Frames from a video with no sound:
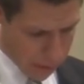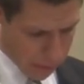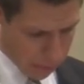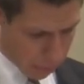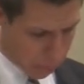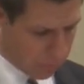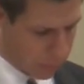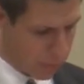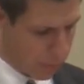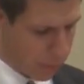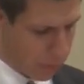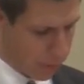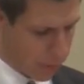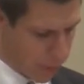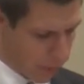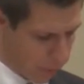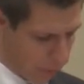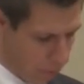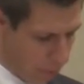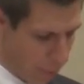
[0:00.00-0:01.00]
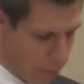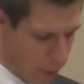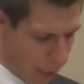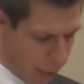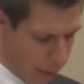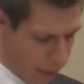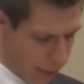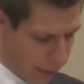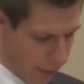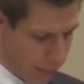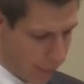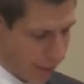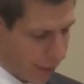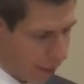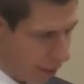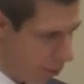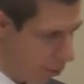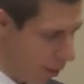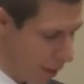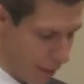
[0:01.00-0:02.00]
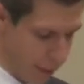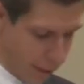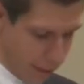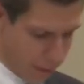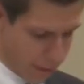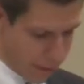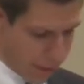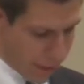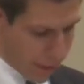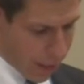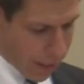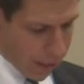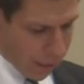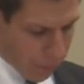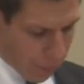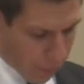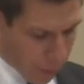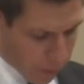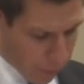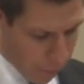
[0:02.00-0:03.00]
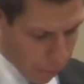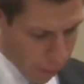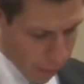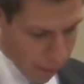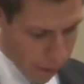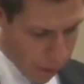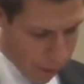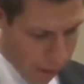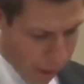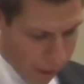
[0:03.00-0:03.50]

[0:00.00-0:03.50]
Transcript: From, again, from Jonathan Leeman. I didn't write these. Point four their